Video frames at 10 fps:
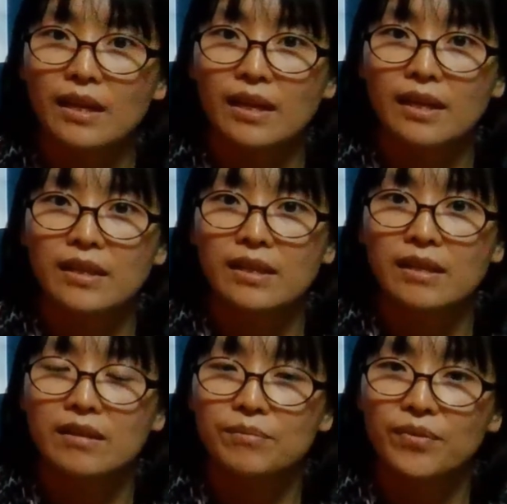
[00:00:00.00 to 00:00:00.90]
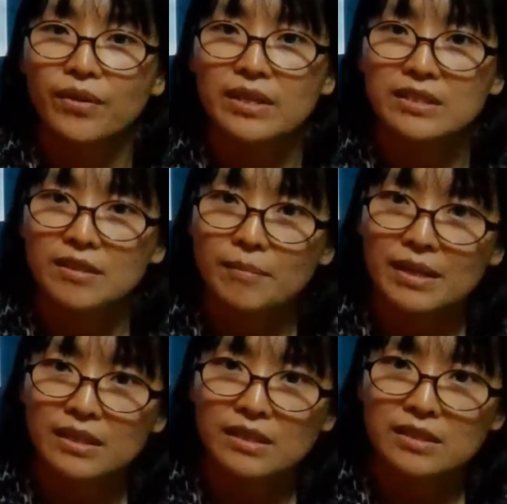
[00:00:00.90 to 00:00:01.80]
and for
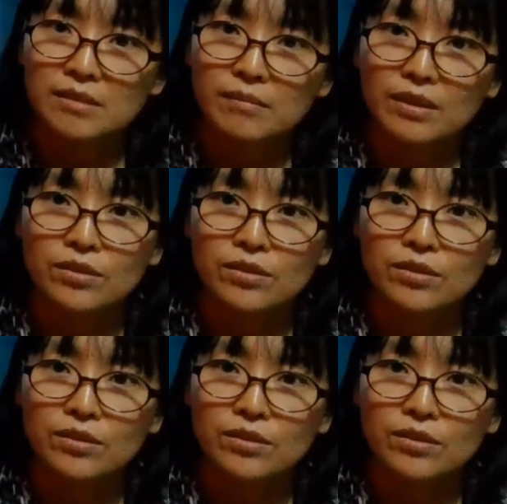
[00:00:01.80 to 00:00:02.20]
astigmatism in